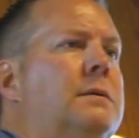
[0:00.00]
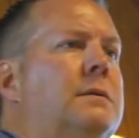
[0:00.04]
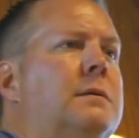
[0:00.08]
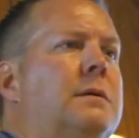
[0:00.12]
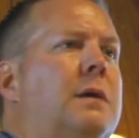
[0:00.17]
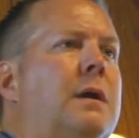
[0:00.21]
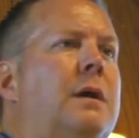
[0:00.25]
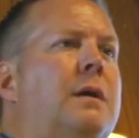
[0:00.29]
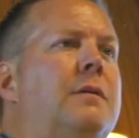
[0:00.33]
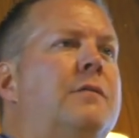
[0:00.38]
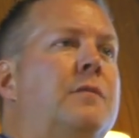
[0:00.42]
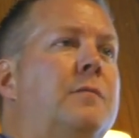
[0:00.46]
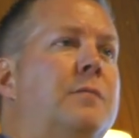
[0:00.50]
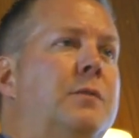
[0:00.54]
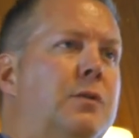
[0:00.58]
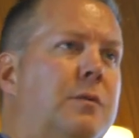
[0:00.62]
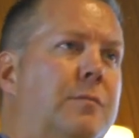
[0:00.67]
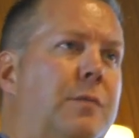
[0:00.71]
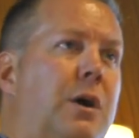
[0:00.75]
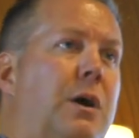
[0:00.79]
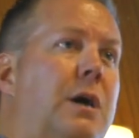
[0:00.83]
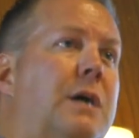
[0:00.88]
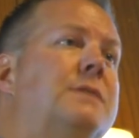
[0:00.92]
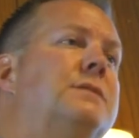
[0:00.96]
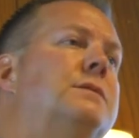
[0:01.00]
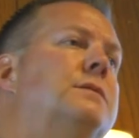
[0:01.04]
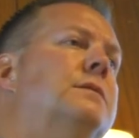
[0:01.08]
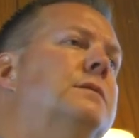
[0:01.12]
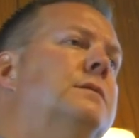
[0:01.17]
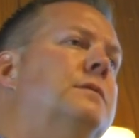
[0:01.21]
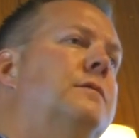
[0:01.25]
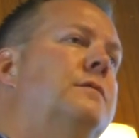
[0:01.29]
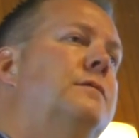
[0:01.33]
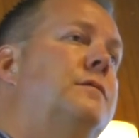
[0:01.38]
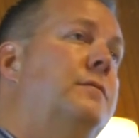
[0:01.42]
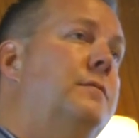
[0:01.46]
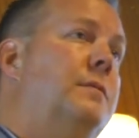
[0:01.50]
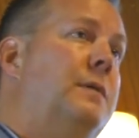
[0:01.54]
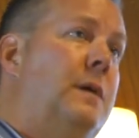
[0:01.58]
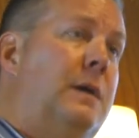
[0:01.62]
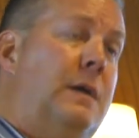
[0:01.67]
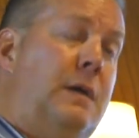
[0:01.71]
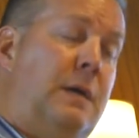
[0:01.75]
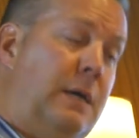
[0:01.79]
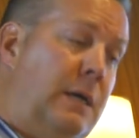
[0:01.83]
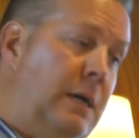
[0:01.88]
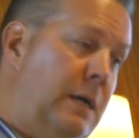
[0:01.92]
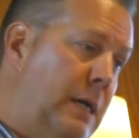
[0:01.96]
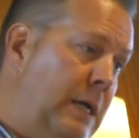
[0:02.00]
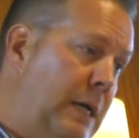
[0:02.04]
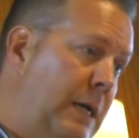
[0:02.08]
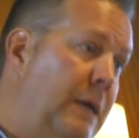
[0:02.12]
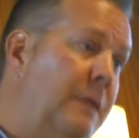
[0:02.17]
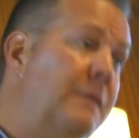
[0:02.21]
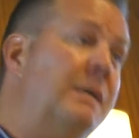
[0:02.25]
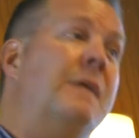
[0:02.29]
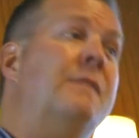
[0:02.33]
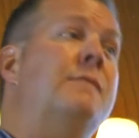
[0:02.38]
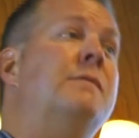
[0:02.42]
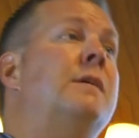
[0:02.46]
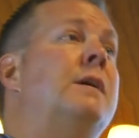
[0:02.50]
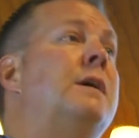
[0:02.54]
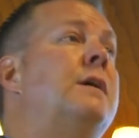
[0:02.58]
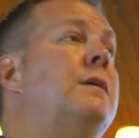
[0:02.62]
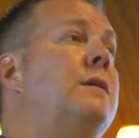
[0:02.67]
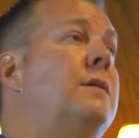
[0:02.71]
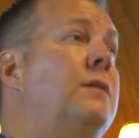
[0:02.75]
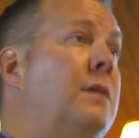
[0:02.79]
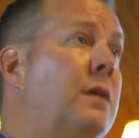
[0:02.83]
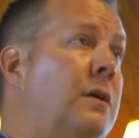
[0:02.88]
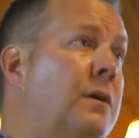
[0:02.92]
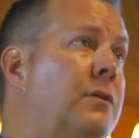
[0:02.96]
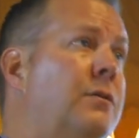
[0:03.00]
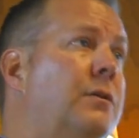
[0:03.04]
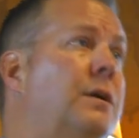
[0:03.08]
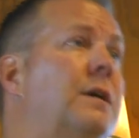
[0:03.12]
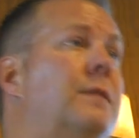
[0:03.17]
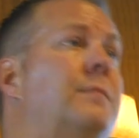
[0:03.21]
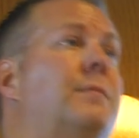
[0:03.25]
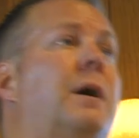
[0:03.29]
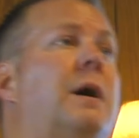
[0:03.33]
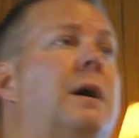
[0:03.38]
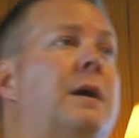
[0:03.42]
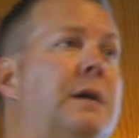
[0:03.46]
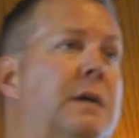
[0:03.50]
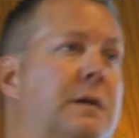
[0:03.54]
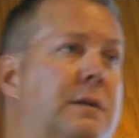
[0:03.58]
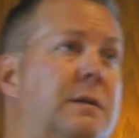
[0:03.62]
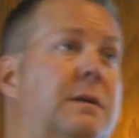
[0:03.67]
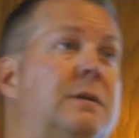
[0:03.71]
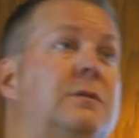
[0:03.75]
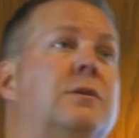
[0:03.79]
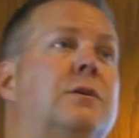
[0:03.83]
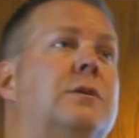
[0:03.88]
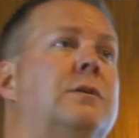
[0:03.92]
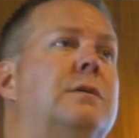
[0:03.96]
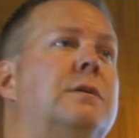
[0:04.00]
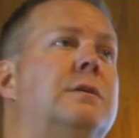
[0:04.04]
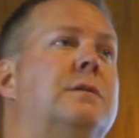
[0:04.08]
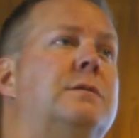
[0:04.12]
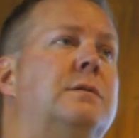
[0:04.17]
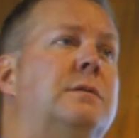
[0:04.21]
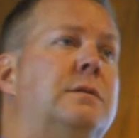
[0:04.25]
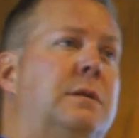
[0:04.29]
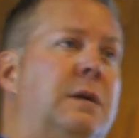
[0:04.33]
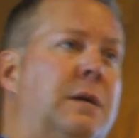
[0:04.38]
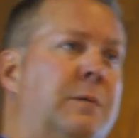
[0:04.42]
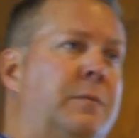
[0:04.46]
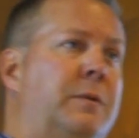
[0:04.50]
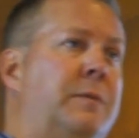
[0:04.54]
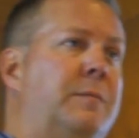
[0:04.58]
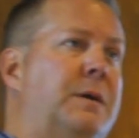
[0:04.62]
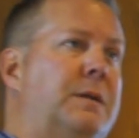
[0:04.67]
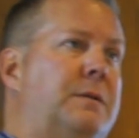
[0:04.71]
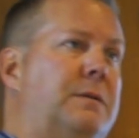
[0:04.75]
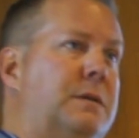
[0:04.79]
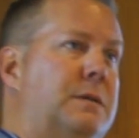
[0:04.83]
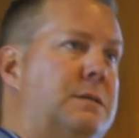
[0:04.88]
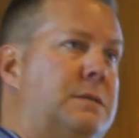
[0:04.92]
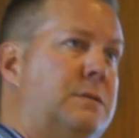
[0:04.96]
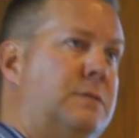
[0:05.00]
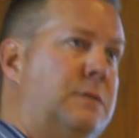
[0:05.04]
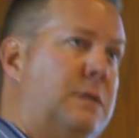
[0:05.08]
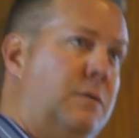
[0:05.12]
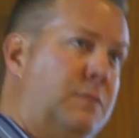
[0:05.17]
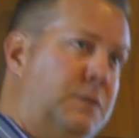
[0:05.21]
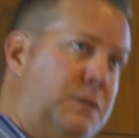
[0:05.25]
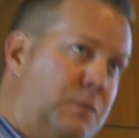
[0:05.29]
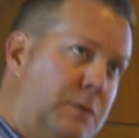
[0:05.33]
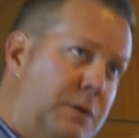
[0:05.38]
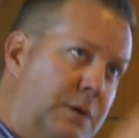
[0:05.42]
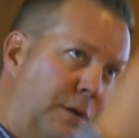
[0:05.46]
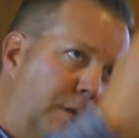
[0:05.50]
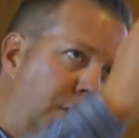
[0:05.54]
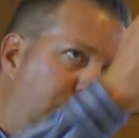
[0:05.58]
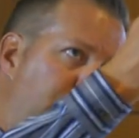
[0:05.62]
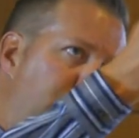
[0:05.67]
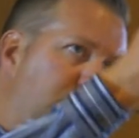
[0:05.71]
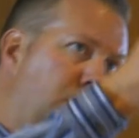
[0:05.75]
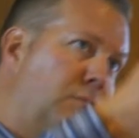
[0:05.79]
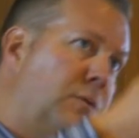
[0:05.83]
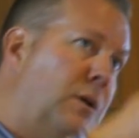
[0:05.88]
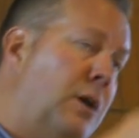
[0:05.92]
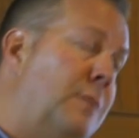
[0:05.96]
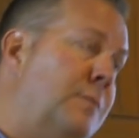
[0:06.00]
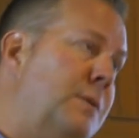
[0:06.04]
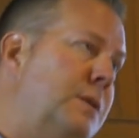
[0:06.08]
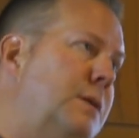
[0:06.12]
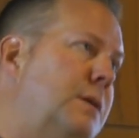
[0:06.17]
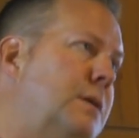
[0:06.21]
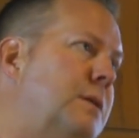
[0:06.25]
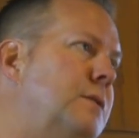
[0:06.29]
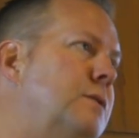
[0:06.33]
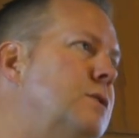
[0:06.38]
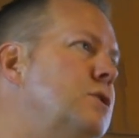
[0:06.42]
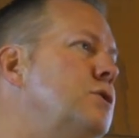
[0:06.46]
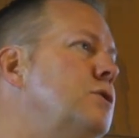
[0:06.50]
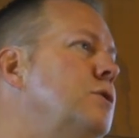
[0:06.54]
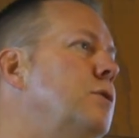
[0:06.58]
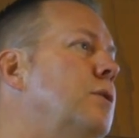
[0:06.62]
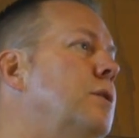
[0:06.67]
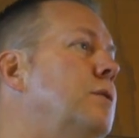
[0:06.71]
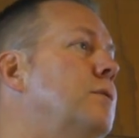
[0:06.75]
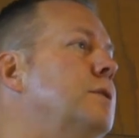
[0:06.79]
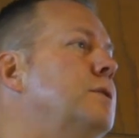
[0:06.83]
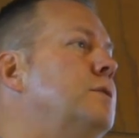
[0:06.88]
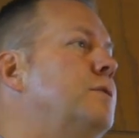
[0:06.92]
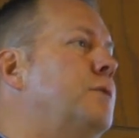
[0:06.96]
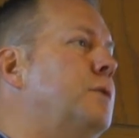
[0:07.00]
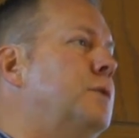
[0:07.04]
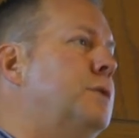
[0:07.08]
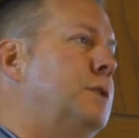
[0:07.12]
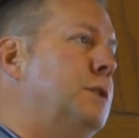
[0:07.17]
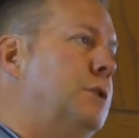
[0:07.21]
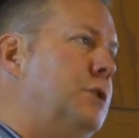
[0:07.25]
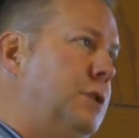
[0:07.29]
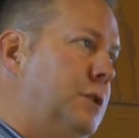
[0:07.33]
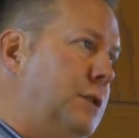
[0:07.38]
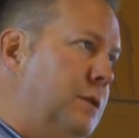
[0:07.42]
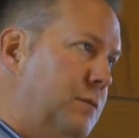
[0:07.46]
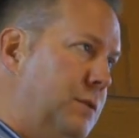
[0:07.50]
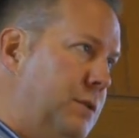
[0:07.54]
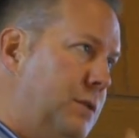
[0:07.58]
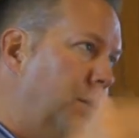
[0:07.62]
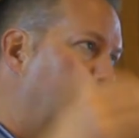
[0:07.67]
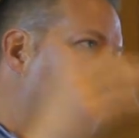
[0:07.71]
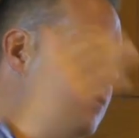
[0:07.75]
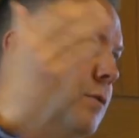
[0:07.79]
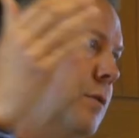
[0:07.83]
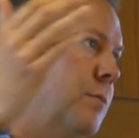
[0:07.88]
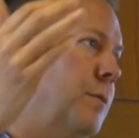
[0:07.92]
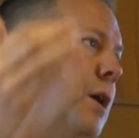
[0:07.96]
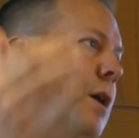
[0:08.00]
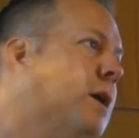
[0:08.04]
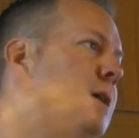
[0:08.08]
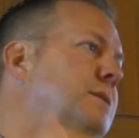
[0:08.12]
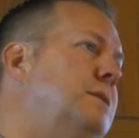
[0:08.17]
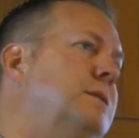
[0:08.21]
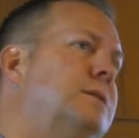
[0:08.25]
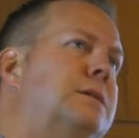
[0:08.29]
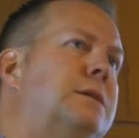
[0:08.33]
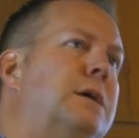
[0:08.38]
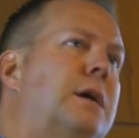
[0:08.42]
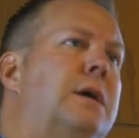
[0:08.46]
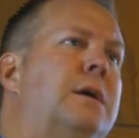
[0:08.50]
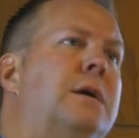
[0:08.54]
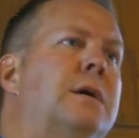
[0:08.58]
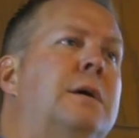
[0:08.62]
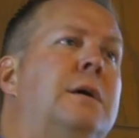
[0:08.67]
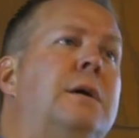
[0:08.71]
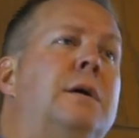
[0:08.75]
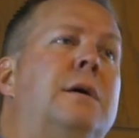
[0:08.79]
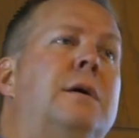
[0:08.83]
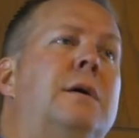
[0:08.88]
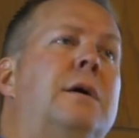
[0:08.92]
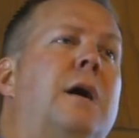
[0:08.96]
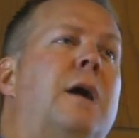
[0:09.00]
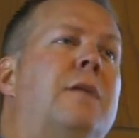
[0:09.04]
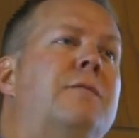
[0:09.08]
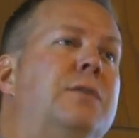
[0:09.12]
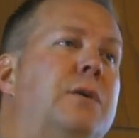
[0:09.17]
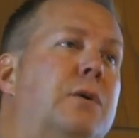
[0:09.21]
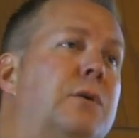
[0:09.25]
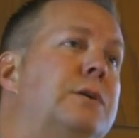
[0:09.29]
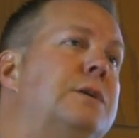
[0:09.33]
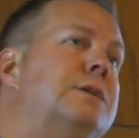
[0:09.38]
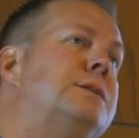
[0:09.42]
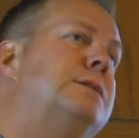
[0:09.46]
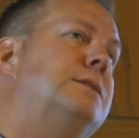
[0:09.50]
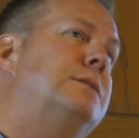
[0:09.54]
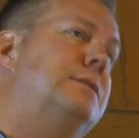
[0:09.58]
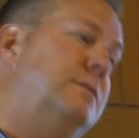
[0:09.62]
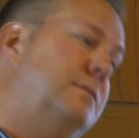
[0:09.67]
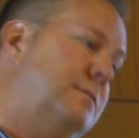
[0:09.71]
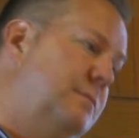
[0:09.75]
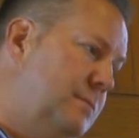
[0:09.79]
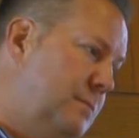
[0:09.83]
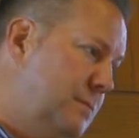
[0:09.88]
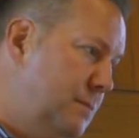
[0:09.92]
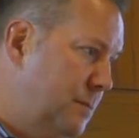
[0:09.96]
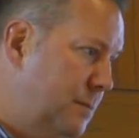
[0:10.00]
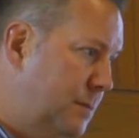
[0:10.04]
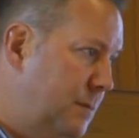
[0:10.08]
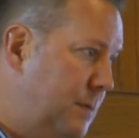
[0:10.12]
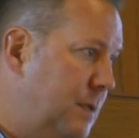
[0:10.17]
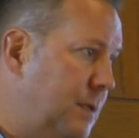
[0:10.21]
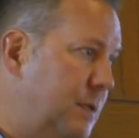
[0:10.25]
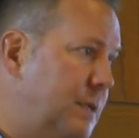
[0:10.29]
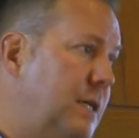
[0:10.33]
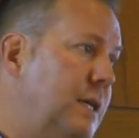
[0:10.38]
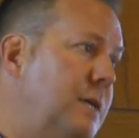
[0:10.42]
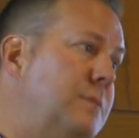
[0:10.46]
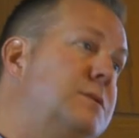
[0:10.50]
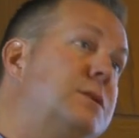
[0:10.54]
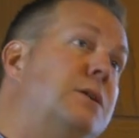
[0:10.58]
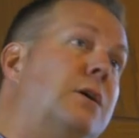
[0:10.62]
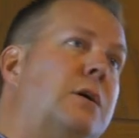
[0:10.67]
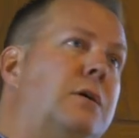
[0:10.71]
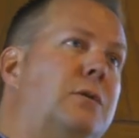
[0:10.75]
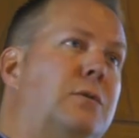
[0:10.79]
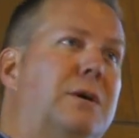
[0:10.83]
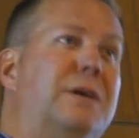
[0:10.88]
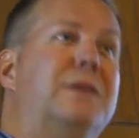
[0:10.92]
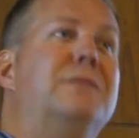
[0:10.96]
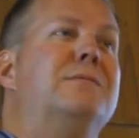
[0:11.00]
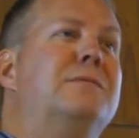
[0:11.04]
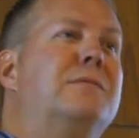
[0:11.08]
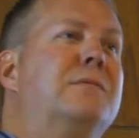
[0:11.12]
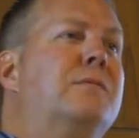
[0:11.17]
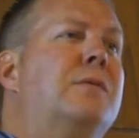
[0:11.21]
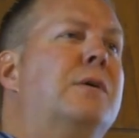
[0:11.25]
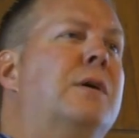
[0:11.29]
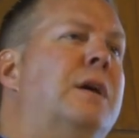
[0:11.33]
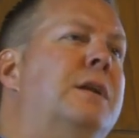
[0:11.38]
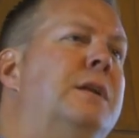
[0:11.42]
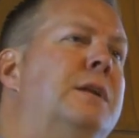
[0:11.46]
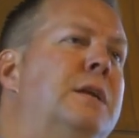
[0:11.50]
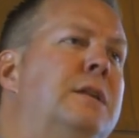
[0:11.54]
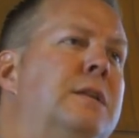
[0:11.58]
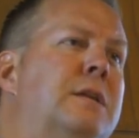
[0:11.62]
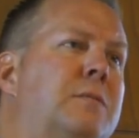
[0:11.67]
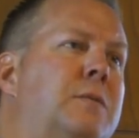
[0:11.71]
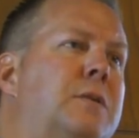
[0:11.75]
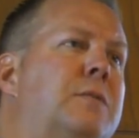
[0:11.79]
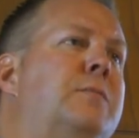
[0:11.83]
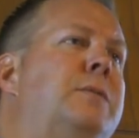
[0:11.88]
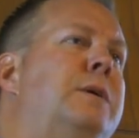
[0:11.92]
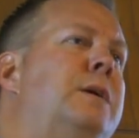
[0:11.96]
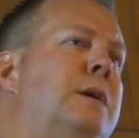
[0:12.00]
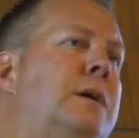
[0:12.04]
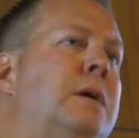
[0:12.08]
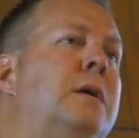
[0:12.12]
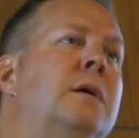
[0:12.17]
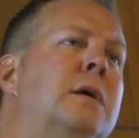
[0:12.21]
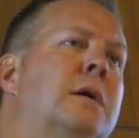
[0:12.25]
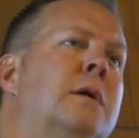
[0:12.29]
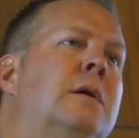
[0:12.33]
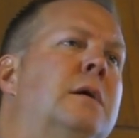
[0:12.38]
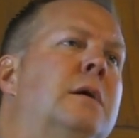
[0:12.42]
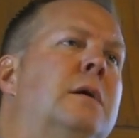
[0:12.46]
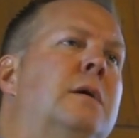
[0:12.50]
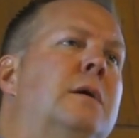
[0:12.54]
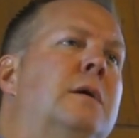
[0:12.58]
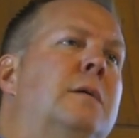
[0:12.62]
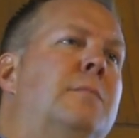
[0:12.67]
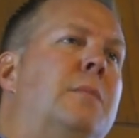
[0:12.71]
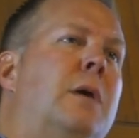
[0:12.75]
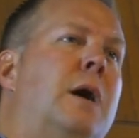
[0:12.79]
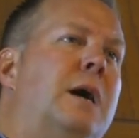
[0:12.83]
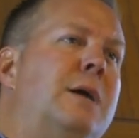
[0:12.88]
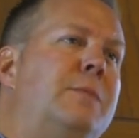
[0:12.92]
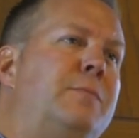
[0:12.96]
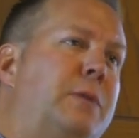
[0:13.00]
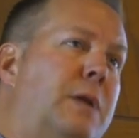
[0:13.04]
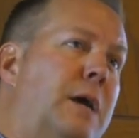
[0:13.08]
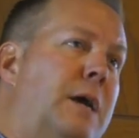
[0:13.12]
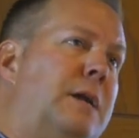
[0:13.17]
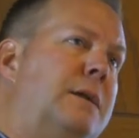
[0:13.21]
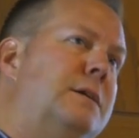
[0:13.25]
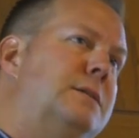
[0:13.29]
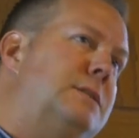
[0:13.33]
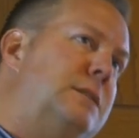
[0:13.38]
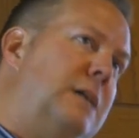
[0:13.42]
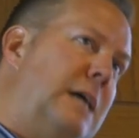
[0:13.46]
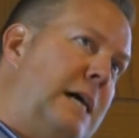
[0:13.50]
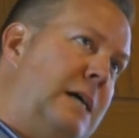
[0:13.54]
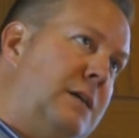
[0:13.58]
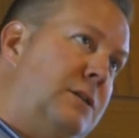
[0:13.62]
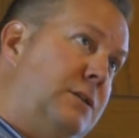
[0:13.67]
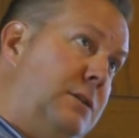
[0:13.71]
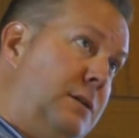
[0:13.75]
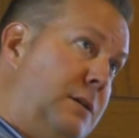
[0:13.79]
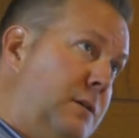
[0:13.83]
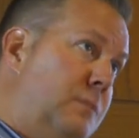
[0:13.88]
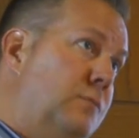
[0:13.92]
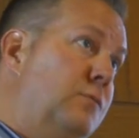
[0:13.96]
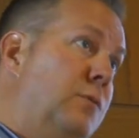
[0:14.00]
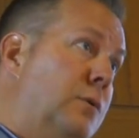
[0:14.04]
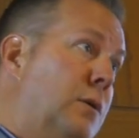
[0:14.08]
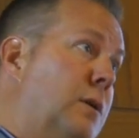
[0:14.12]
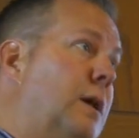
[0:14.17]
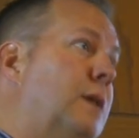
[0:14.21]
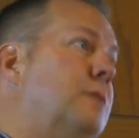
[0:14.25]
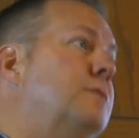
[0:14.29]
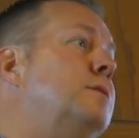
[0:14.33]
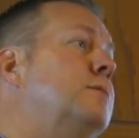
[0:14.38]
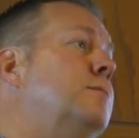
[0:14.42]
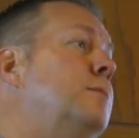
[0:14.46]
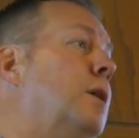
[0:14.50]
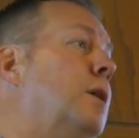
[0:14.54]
okay, from your boss, and they agree and buy in that you're going to implement this. So that was one of the things that Robin did in the story. Was the first thing she did was go to her boss and say, I've noticed the team's not quite where I need them to be. My plan is to actually roll out some